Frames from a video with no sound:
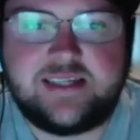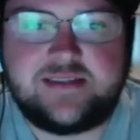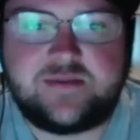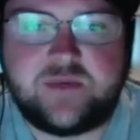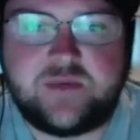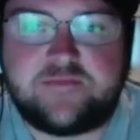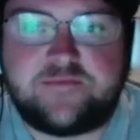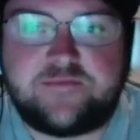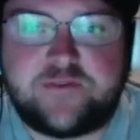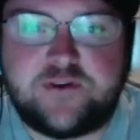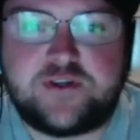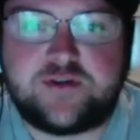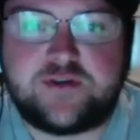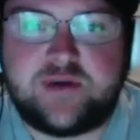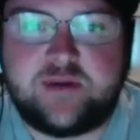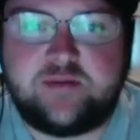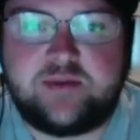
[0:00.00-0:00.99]
You're looking for
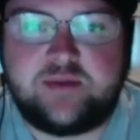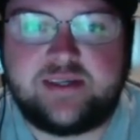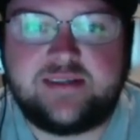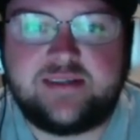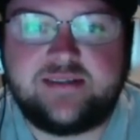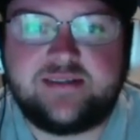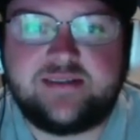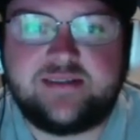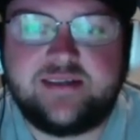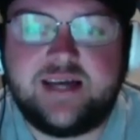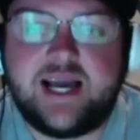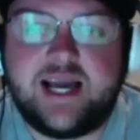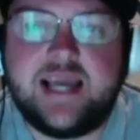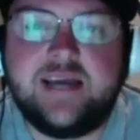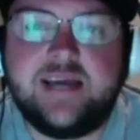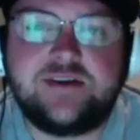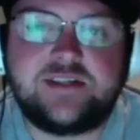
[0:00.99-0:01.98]
the future.
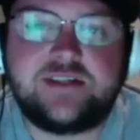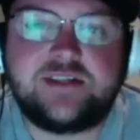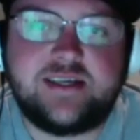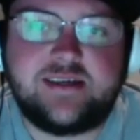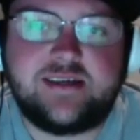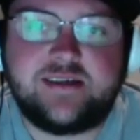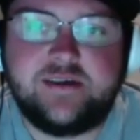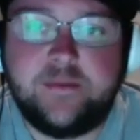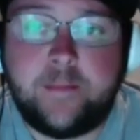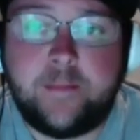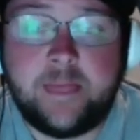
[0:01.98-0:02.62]
You're looking for the future.